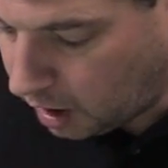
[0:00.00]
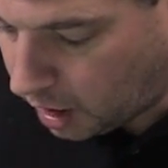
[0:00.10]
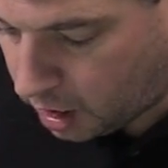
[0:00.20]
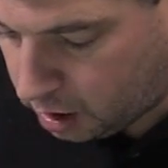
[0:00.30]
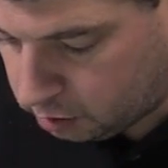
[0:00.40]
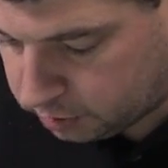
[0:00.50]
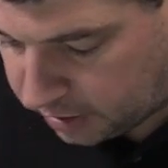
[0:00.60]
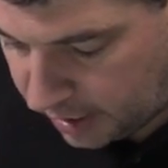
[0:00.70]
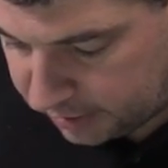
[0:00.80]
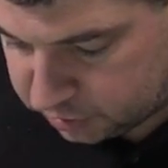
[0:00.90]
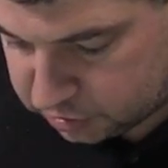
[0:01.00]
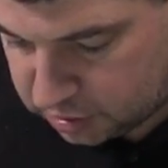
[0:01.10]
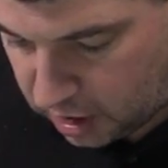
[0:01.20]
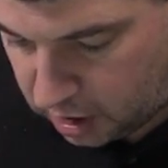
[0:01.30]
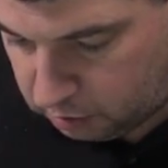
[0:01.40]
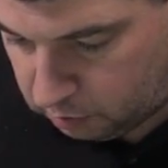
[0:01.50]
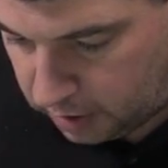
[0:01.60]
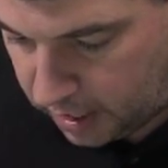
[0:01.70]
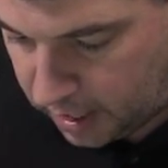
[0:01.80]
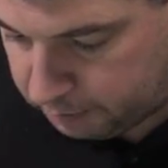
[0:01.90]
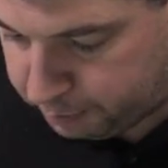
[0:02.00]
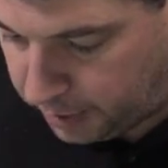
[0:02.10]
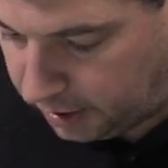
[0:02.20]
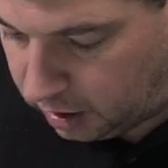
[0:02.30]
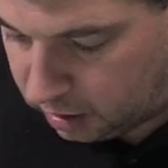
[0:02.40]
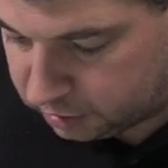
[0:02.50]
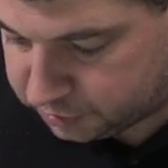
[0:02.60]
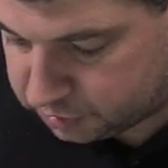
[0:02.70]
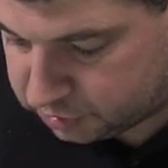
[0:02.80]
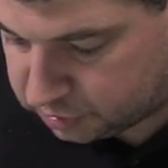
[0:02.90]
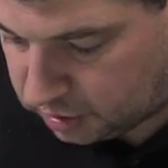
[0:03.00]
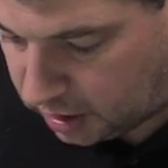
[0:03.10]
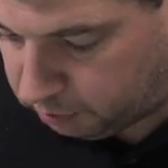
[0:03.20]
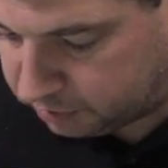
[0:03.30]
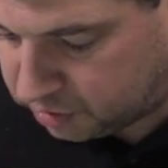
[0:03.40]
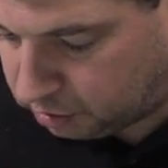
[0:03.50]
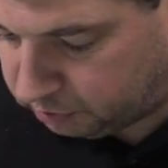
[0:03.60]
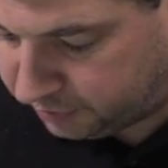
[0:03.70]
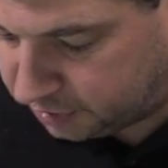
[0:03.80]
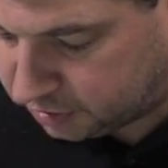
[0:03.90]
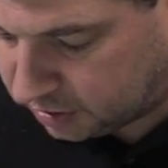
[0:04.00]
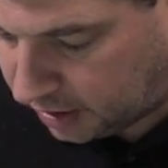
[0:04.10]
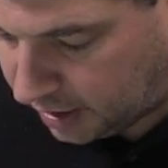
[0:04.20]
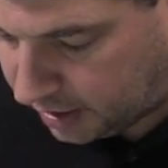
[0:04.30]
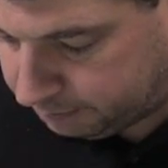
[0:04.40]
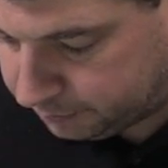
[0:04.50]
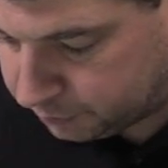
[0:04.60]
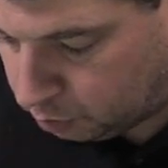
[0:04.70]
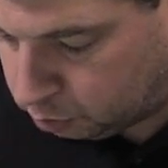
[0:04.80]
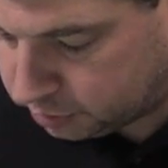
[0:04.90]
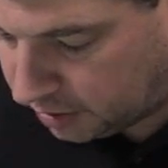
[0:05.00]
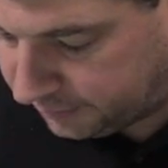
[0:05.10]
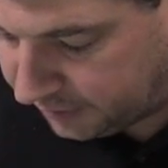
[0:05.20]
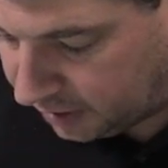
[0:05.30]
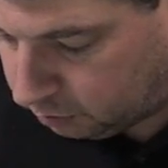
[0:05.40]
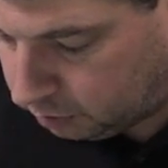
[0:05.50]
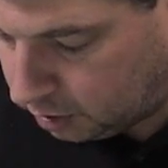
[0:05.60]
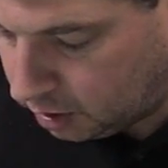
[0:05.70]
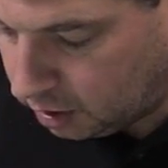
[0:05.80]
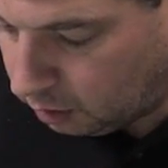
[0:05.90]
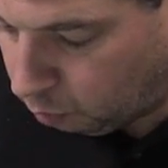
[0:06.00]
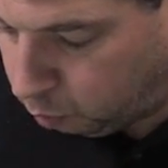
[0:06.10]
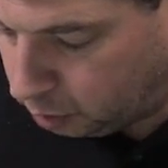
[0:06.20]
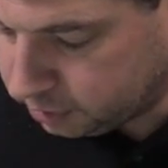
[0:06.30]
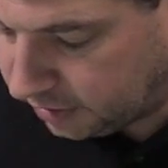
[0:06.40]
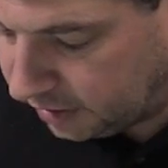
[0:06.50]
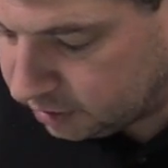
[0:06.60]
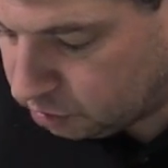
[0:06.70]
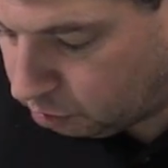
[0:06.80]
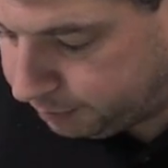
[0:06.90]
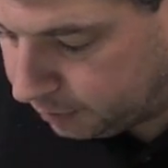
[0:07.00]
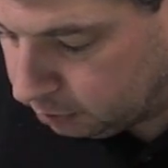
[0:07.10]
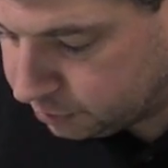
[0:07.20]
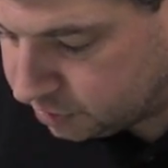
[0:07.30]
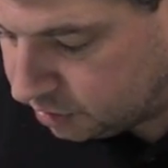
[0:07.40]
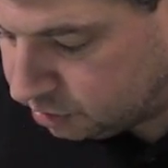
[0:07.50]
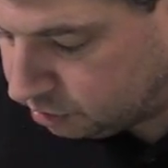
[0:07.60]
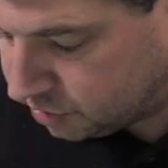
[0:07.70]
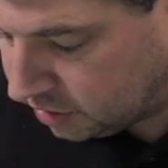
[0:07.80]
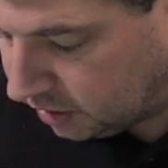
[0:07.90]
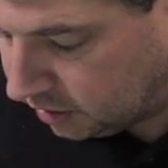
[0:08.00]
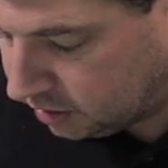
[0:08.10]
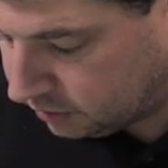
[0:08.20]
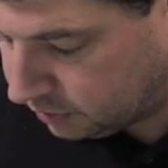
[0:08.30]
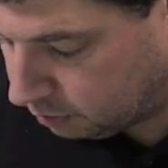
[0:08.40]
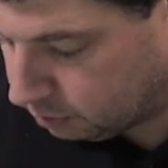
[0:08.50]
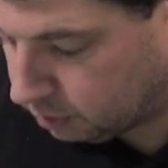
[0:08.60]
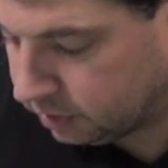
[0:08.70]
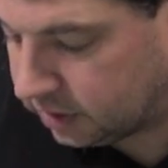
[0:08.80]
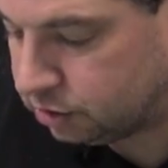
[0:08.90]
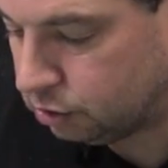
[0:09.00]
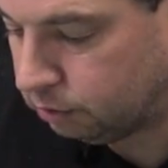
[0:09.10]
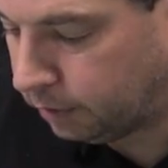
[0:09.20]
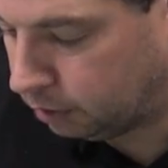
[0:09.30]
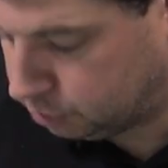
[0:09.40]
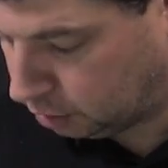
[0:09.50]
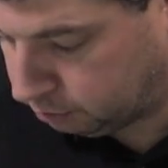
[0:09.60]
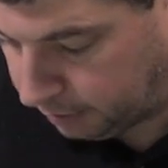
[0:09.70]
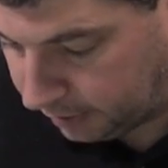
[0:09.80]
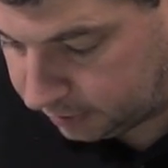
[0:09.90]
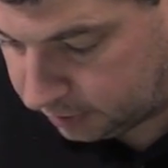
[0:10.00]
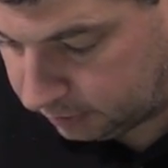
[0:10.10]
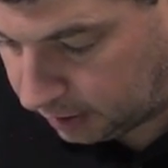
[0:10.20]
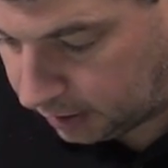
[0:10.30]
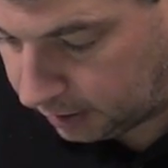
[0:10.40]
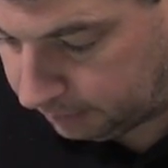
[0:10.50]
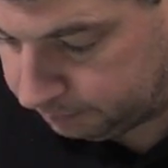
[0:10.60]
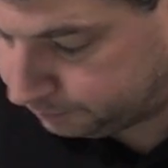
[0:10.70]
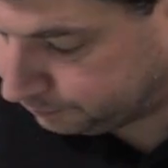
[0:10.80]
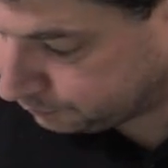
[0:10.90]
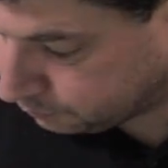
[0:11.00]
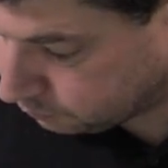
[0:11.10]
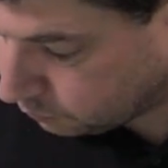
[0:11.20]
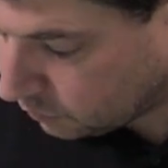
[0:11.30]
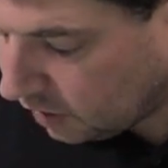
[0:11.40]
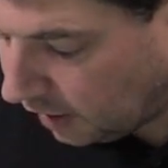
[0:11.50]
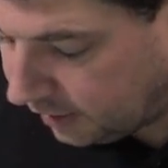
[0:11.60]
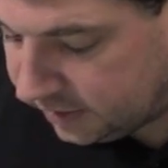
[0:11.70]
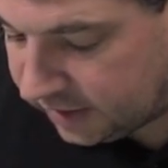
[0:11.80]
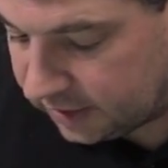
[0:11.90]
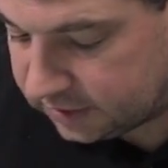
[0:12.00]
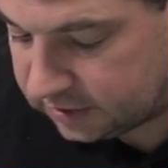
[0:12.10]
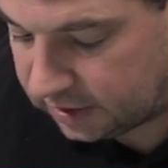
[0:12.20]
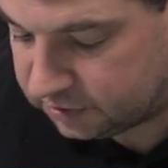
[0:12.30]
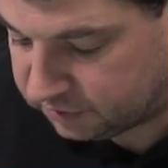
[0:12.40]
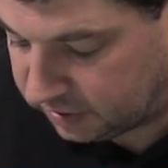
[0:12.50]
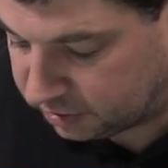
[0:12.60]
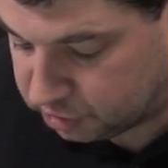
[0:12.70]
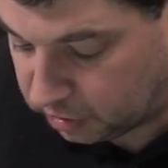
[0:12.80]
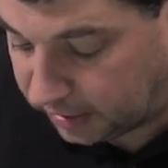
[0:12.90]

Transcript: Okay, so uh, Brett asks, uh, with Telford um, all done now, what kit or builds did you see that were going to get your mojo back? Um, any candidates for next year?